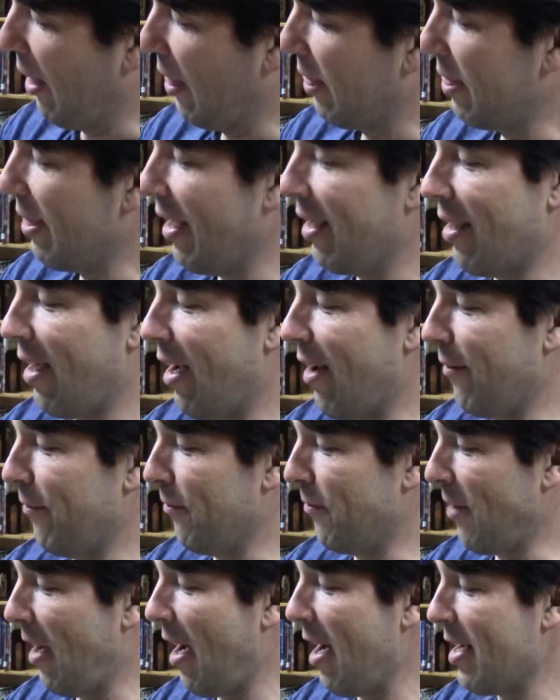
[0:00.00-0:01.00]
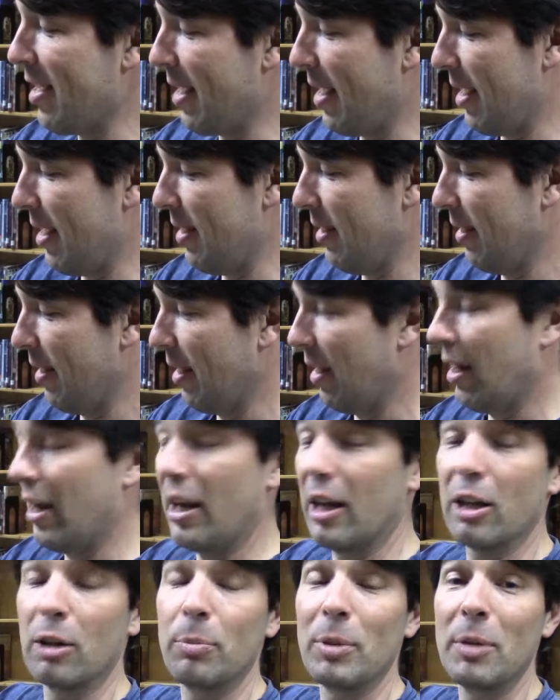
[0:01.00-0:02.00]
Then on Friday,
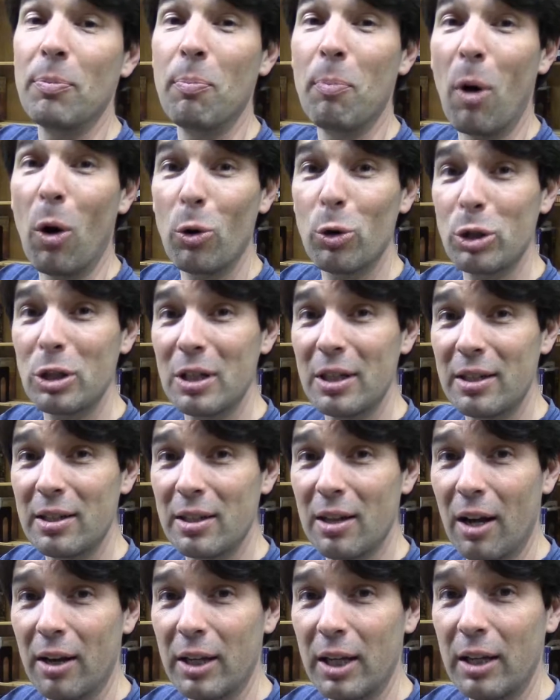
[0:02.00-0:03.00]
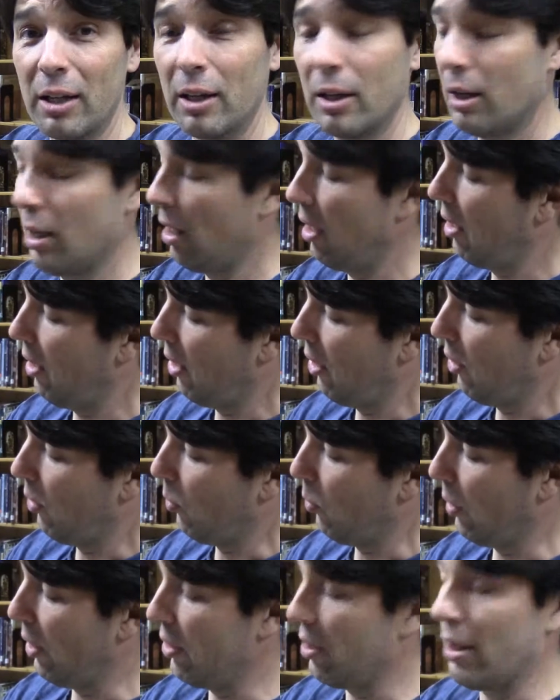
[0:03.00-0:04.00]
it'll be mostly sunny
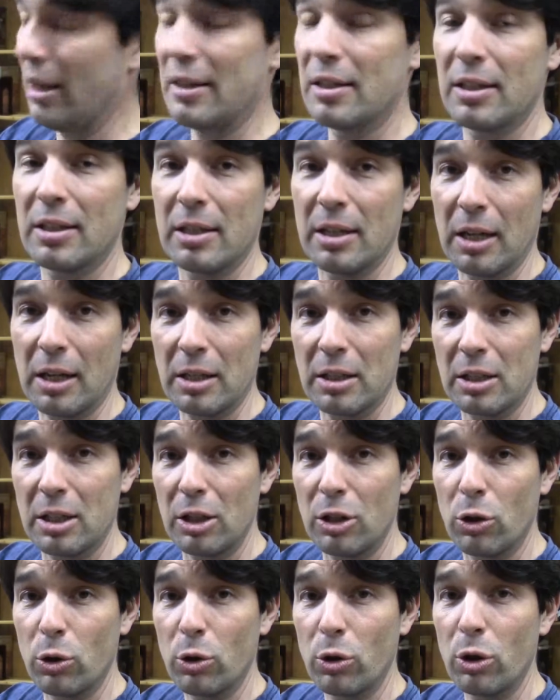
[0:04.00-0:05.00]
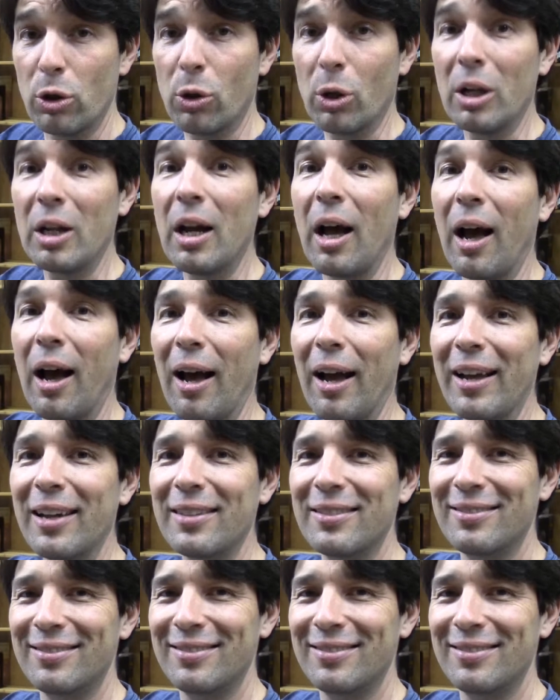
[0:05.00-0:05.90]
with 62-degree high.